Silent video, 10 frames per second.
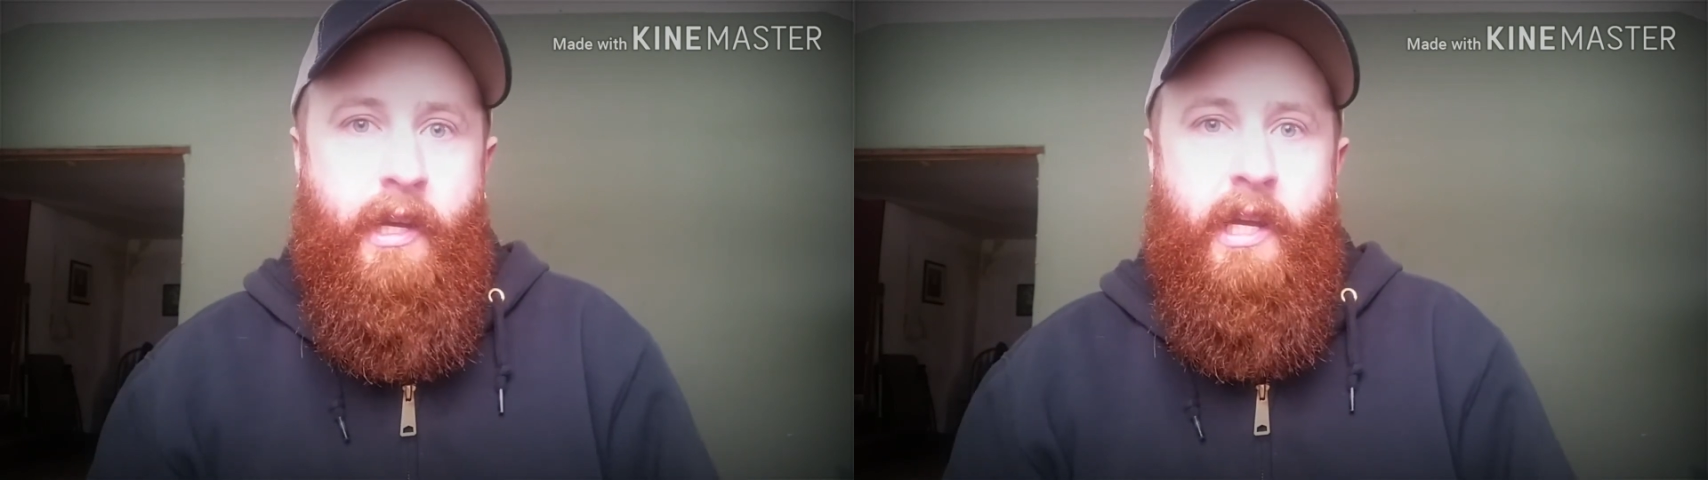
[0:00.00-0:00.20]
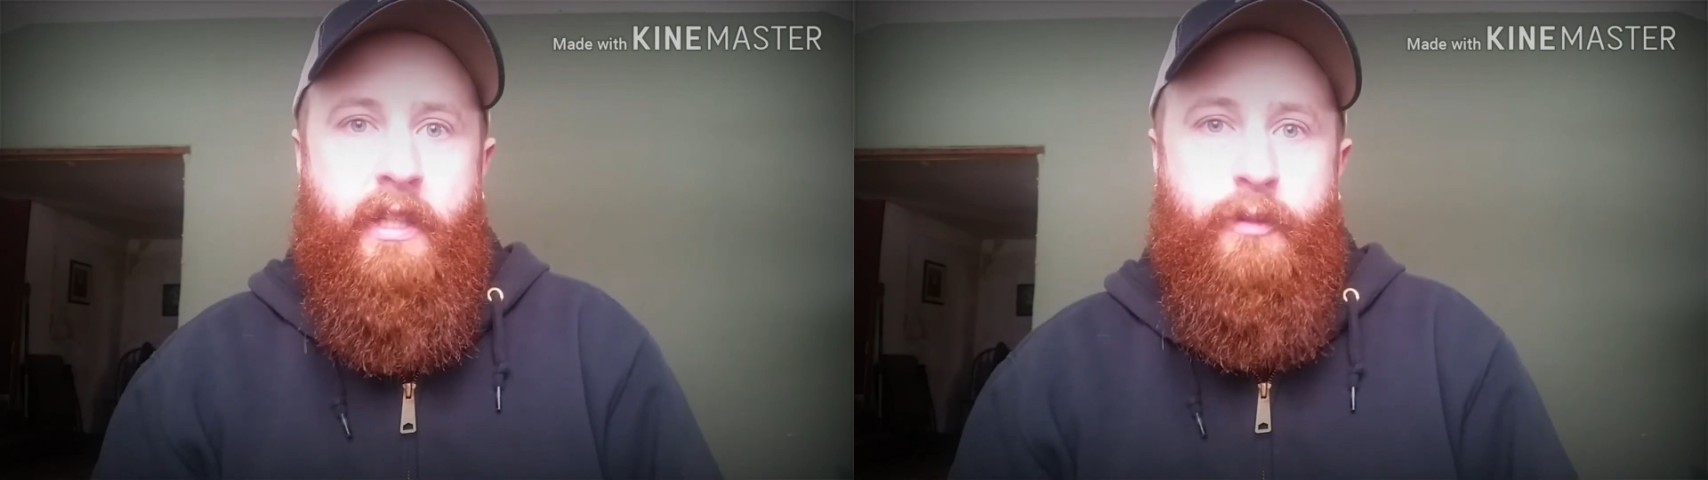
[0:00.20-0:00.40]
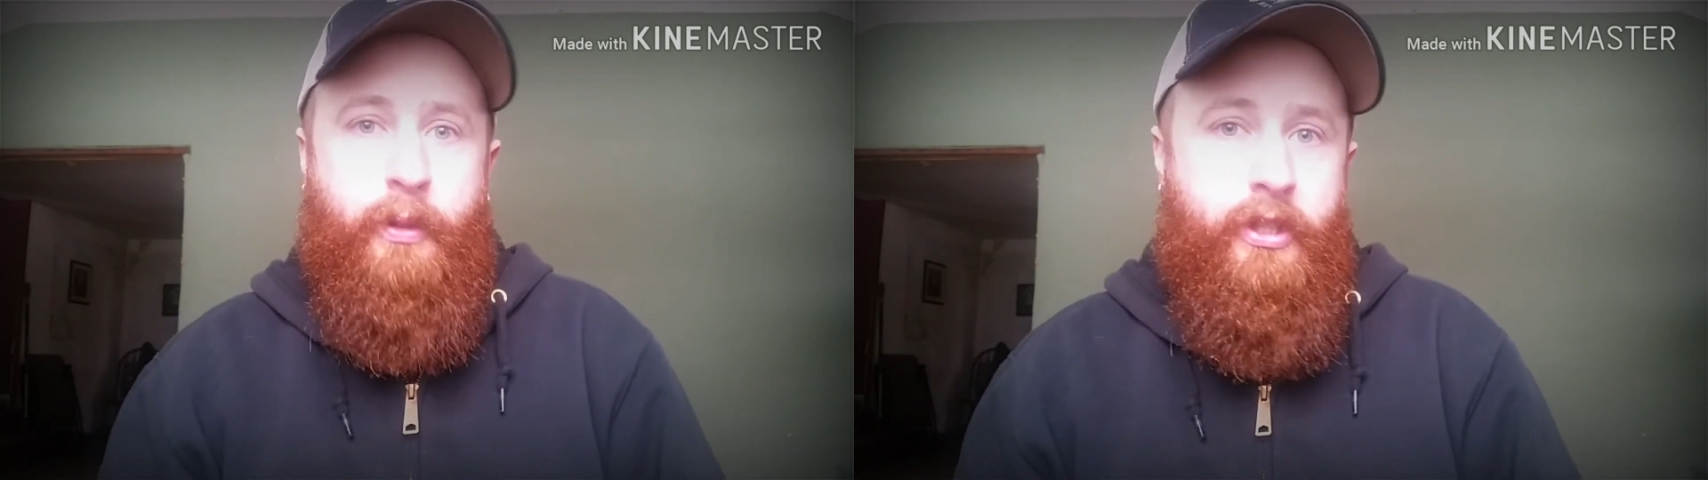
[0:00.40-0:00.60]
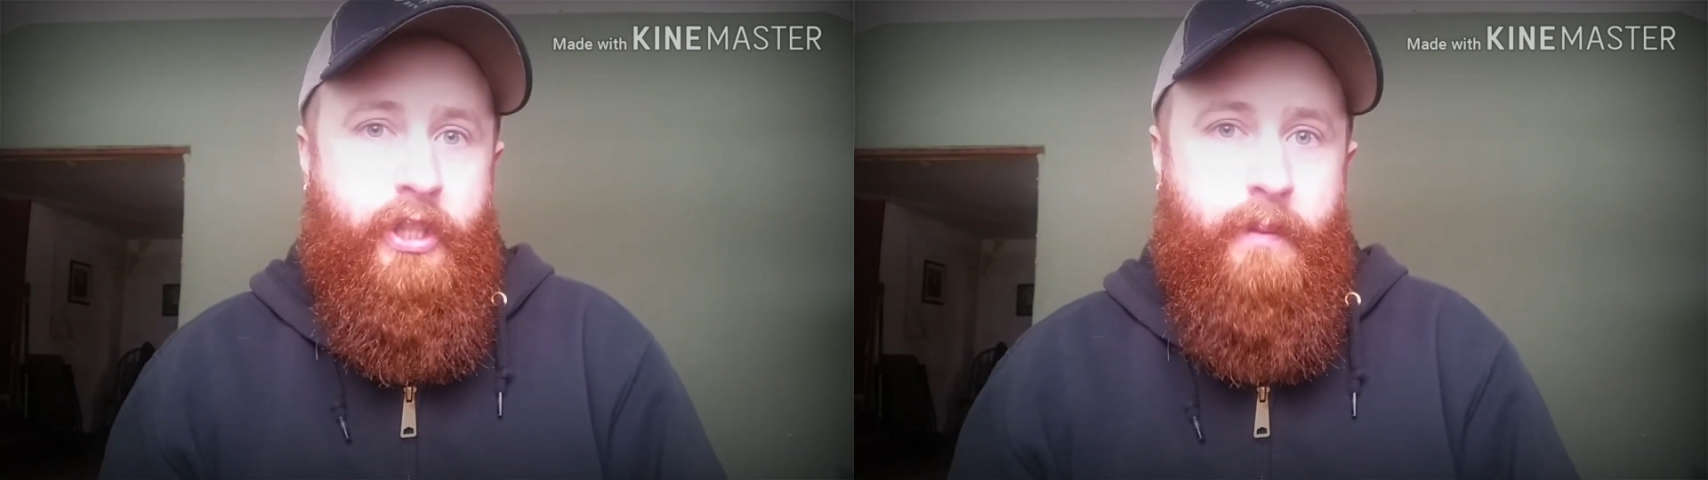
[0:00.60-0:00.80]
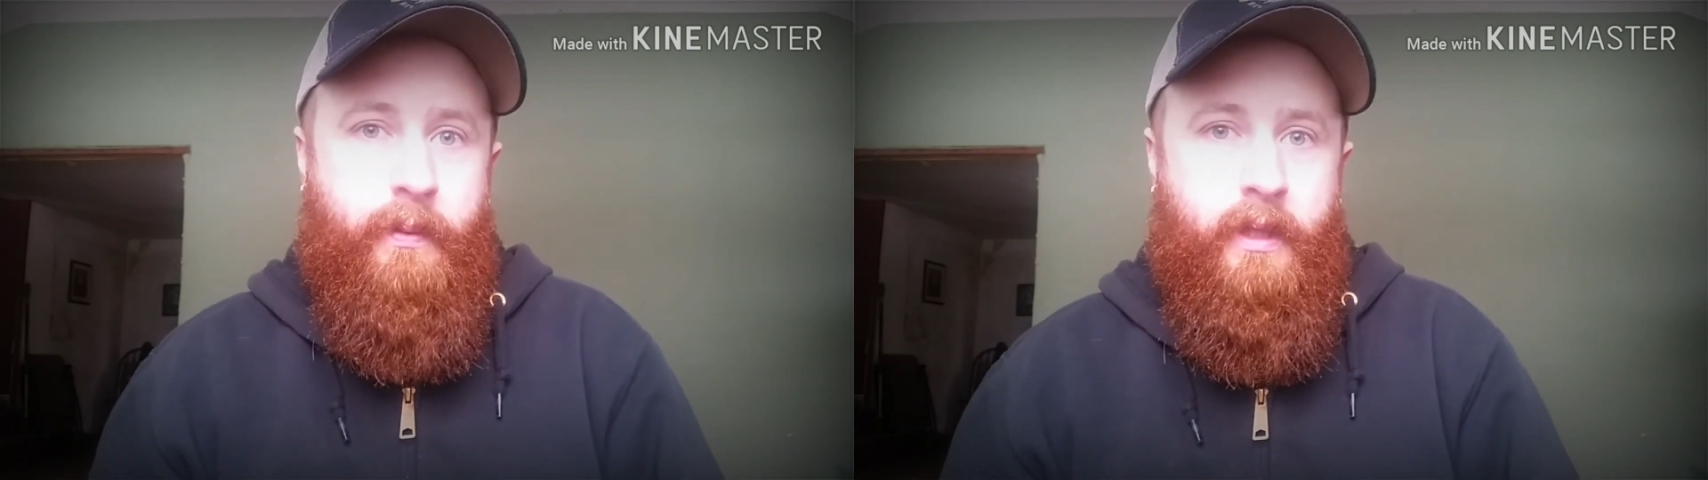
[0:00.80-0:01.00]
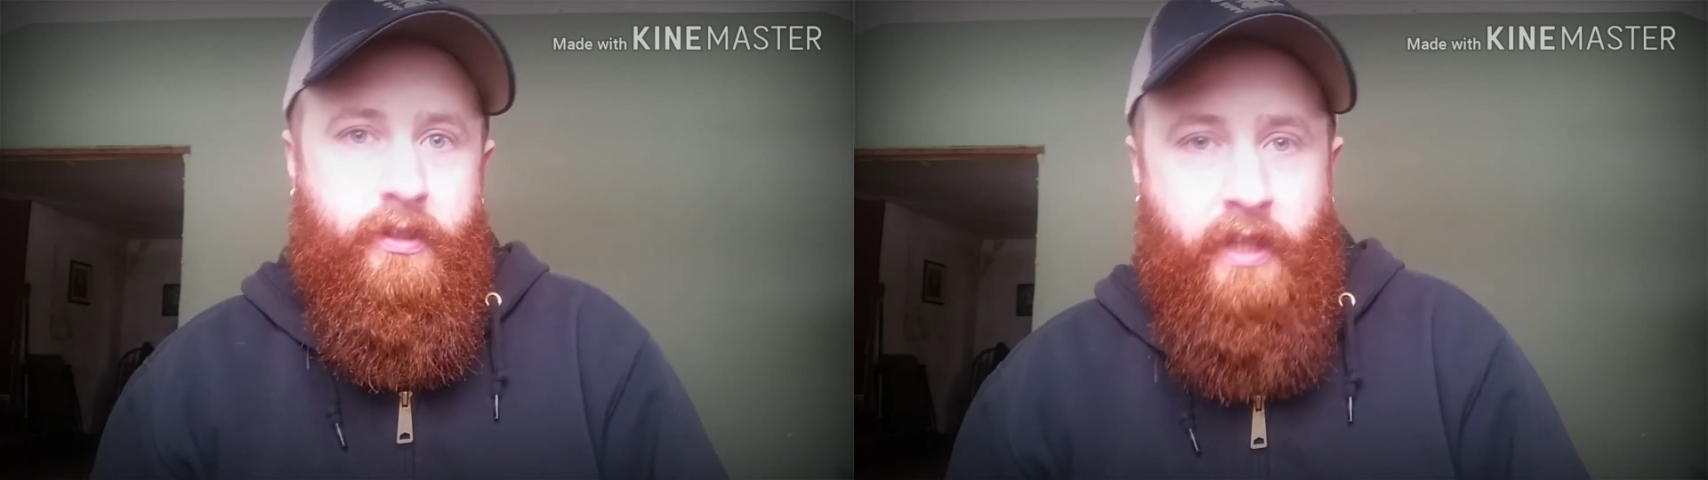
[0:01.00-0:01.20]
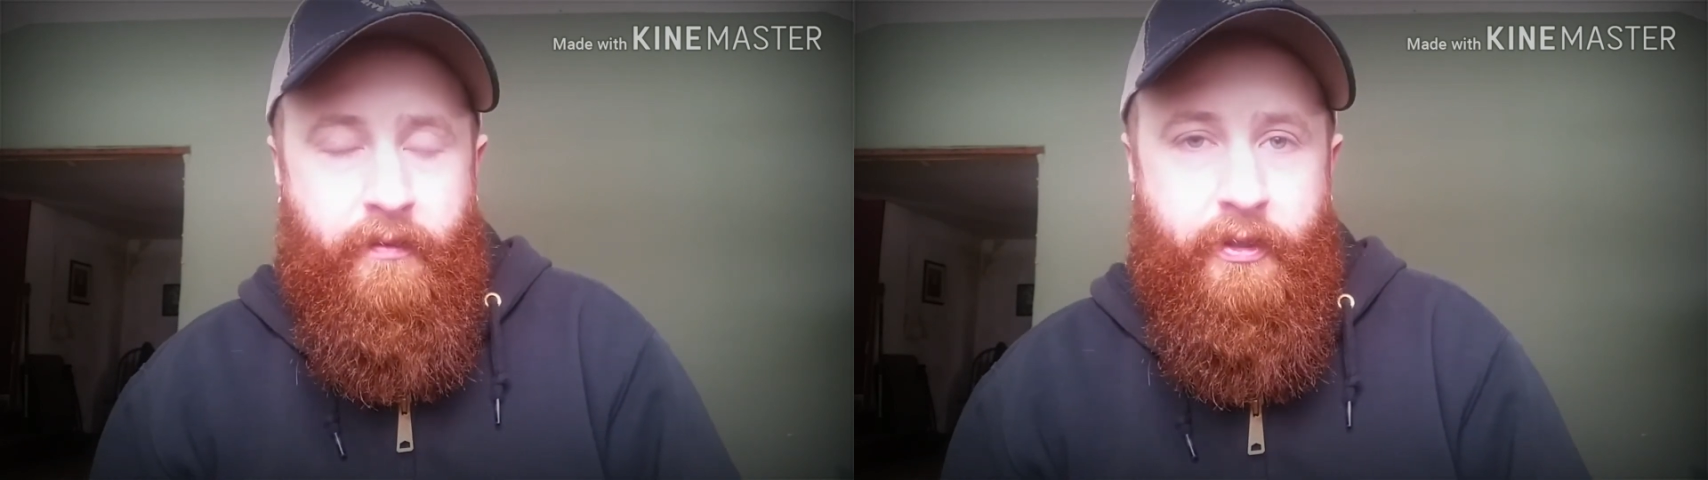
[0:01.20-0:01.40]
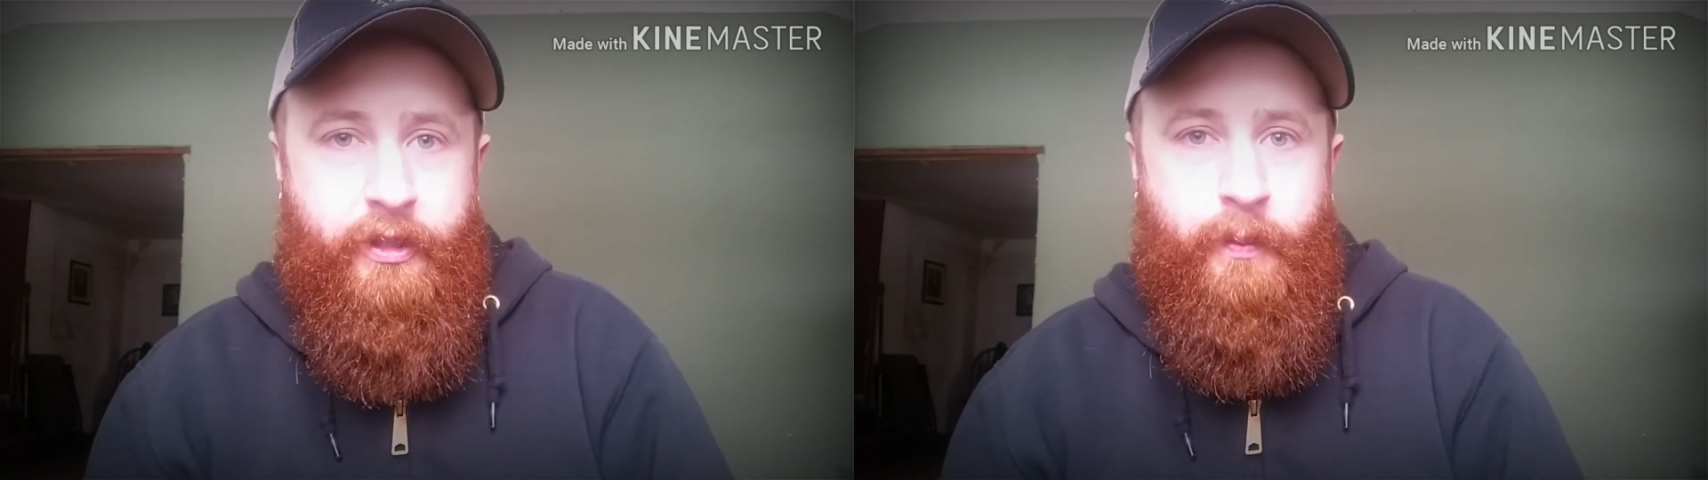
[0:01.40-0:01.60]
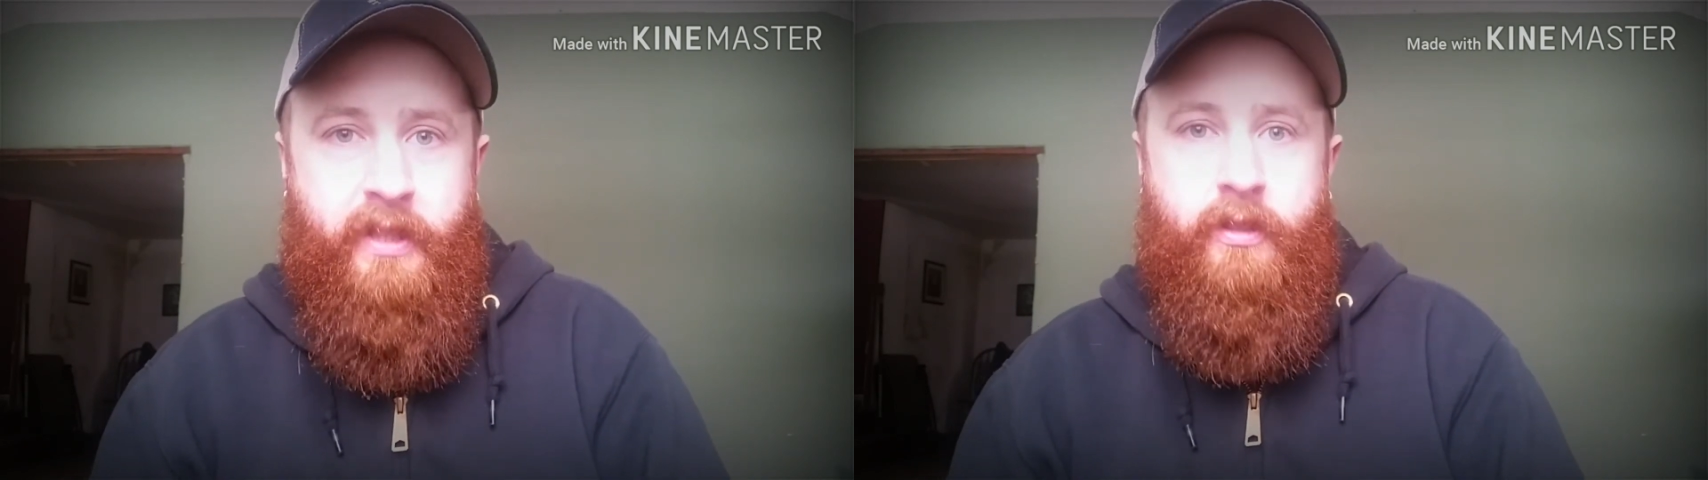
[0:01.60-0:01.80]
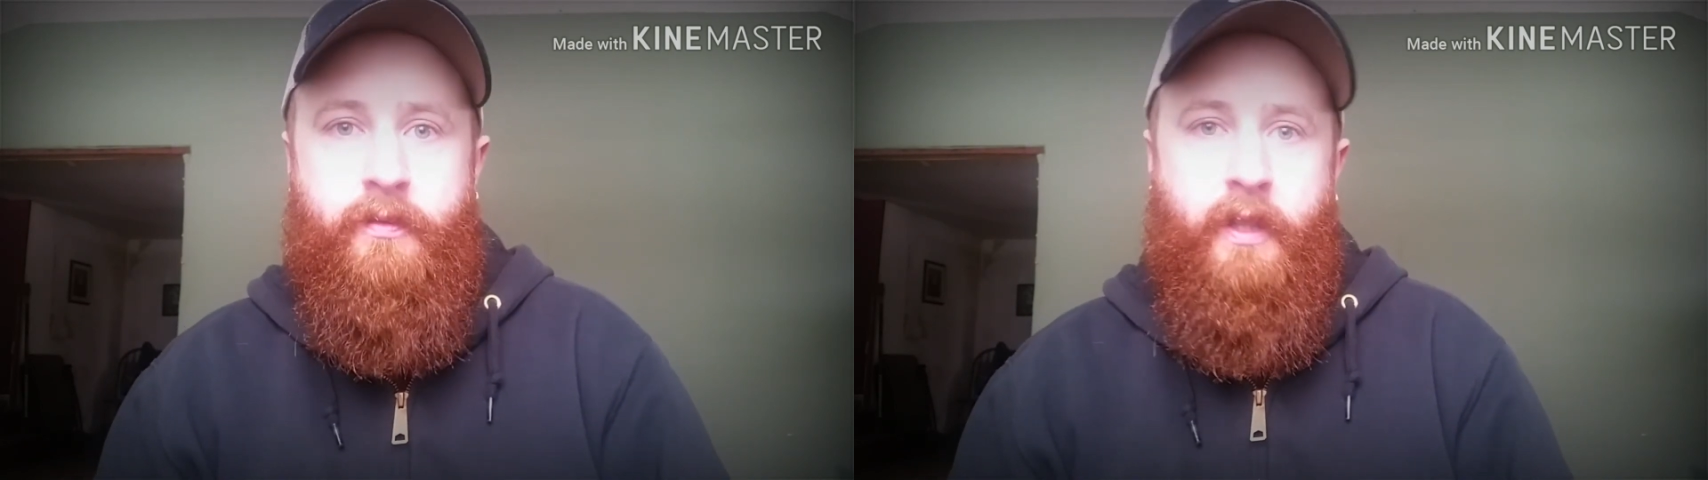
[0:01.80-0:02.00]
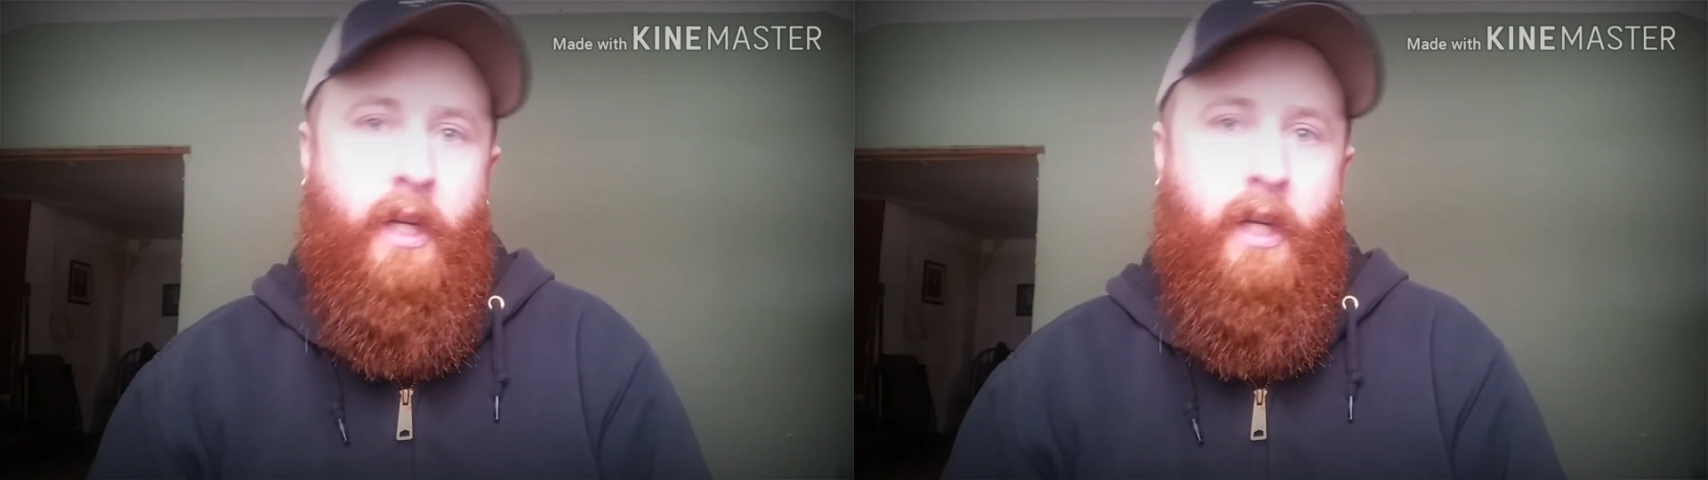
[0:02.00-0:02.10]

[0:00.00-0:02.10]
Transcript: And it's pretty cheap. It's not very expensive.